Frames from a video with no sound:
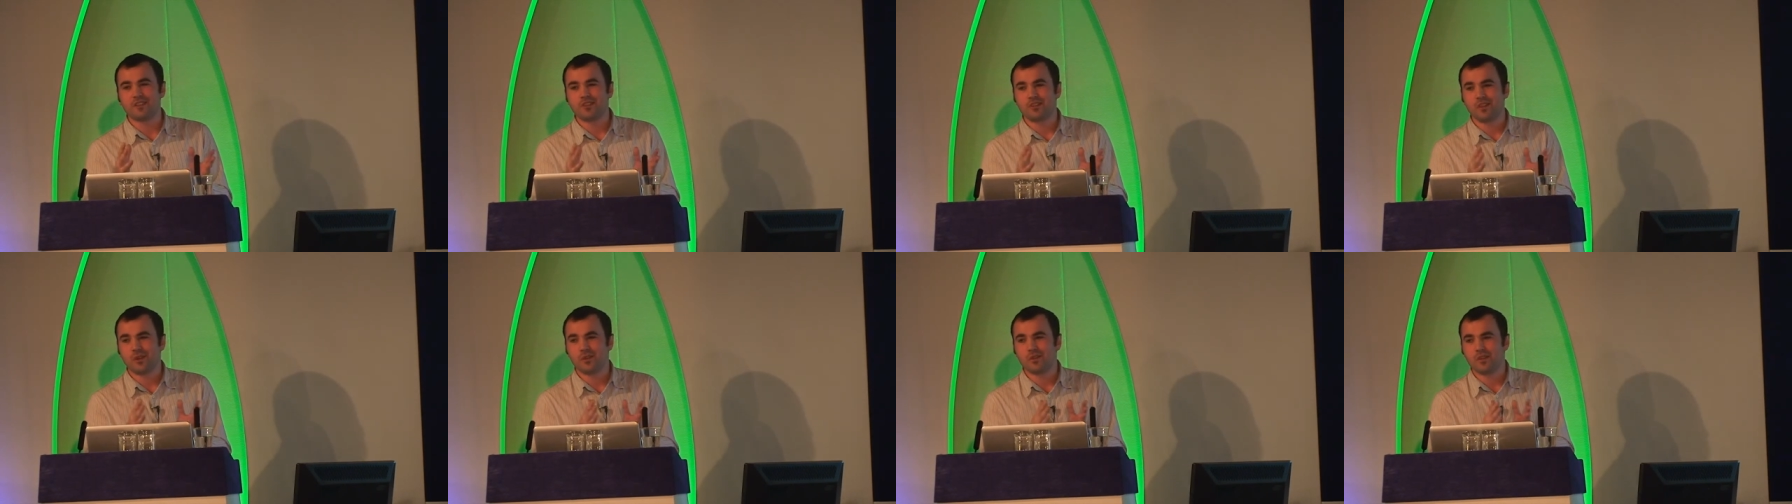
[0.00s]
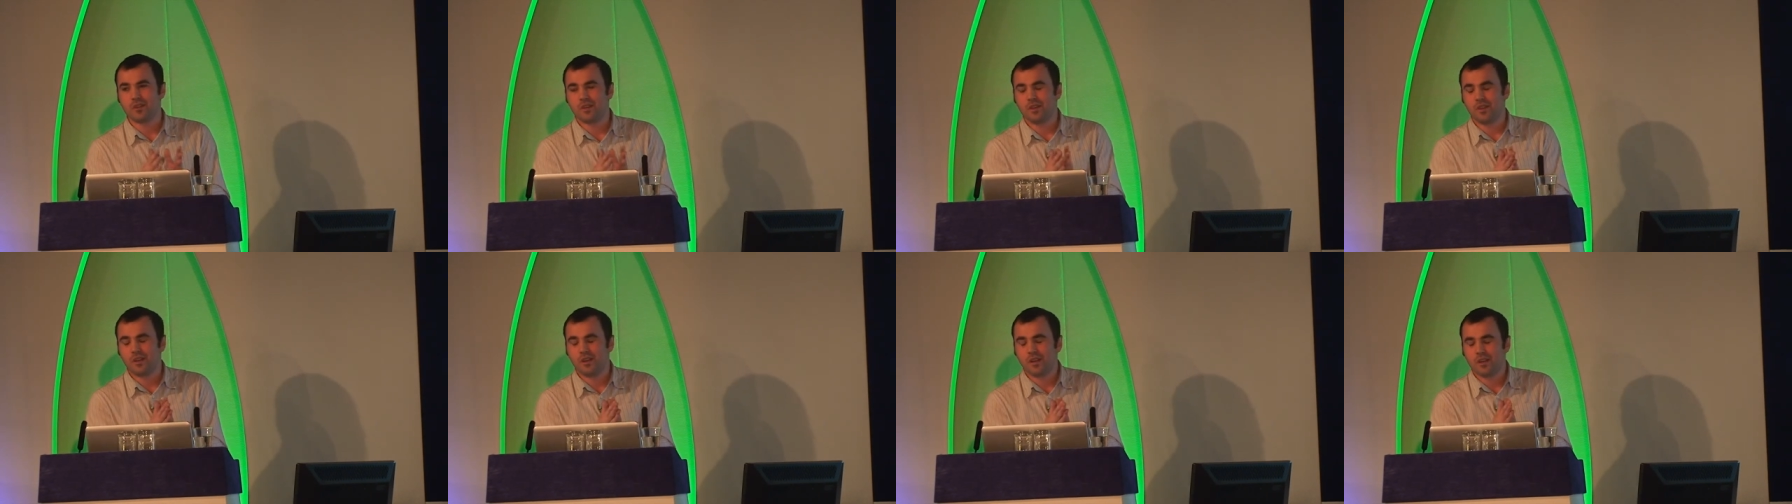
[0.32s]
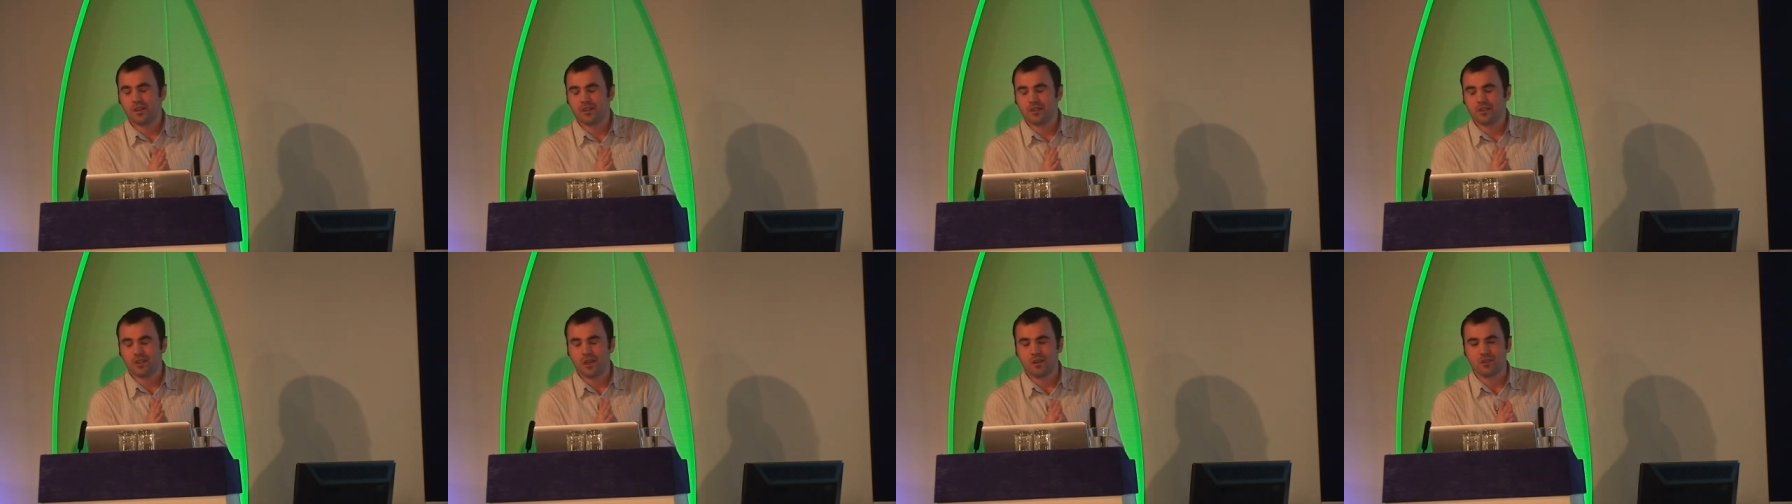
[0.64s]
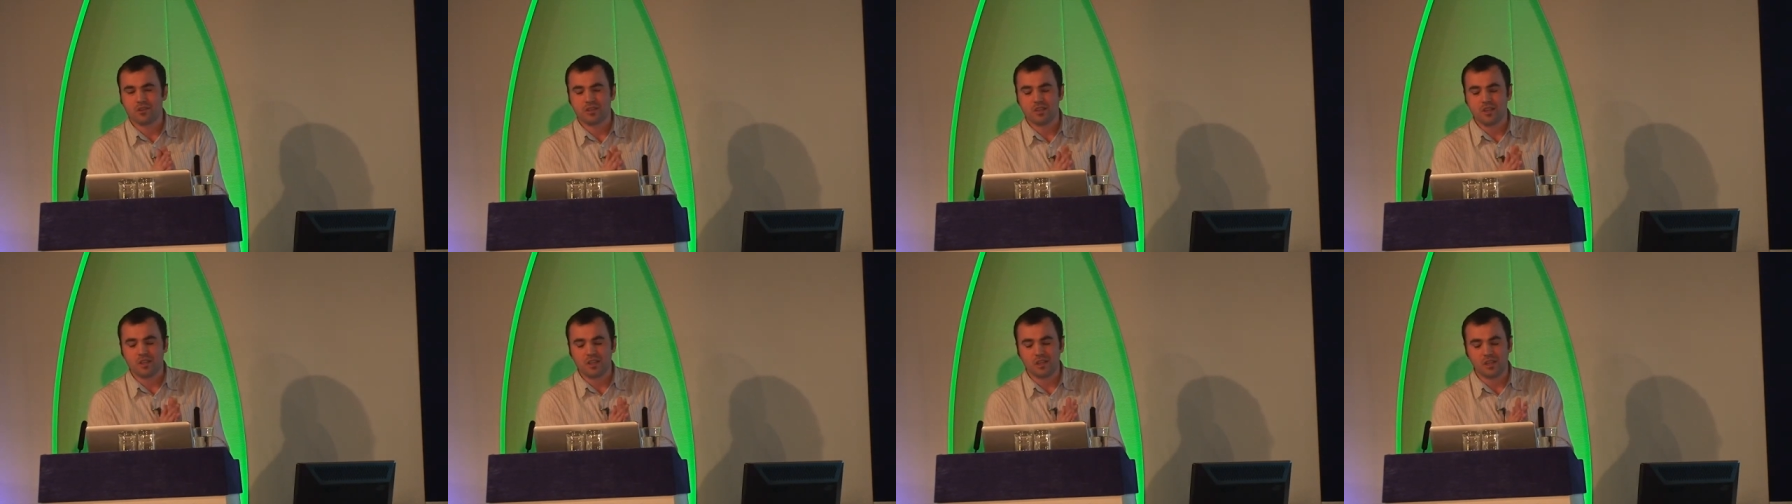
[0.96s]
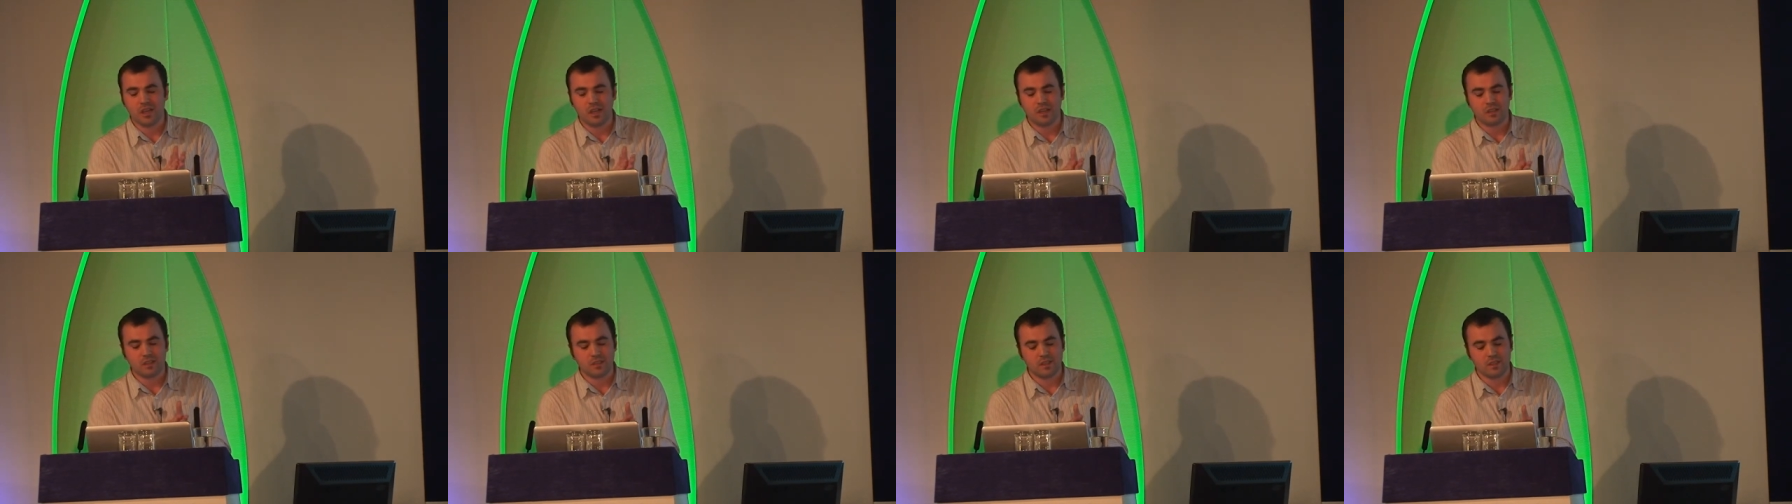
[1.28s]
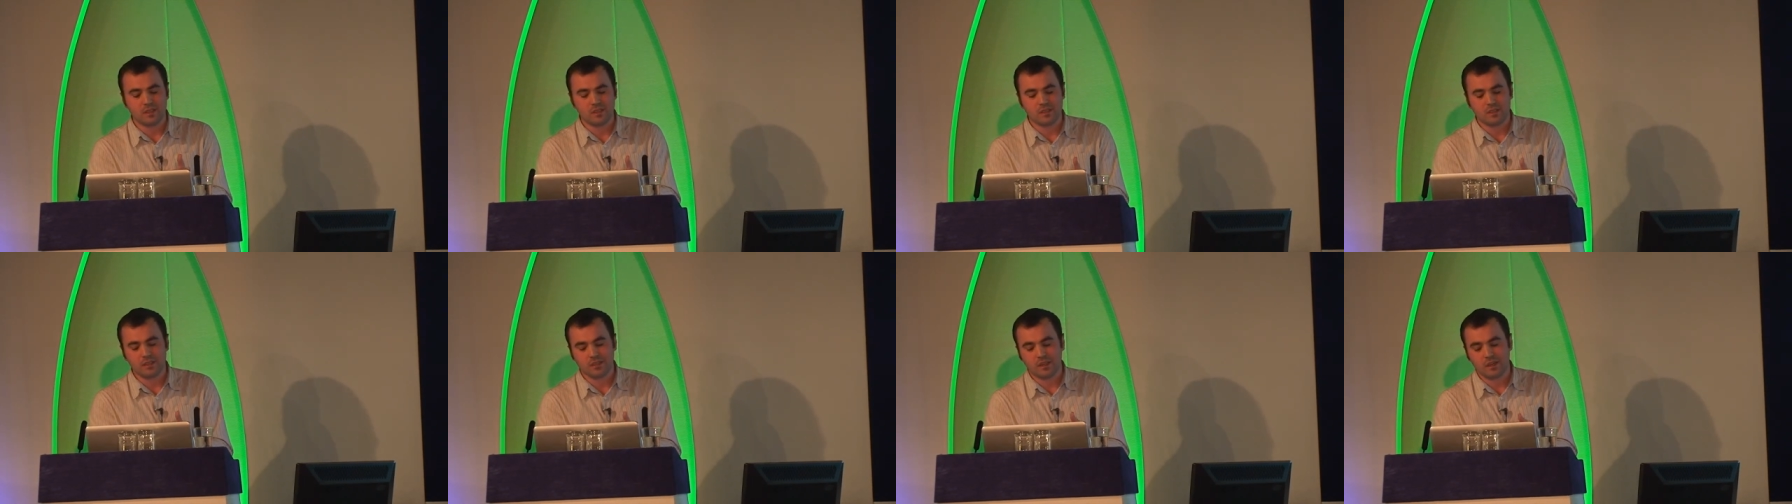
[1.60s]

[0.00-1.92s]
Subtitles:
socially connected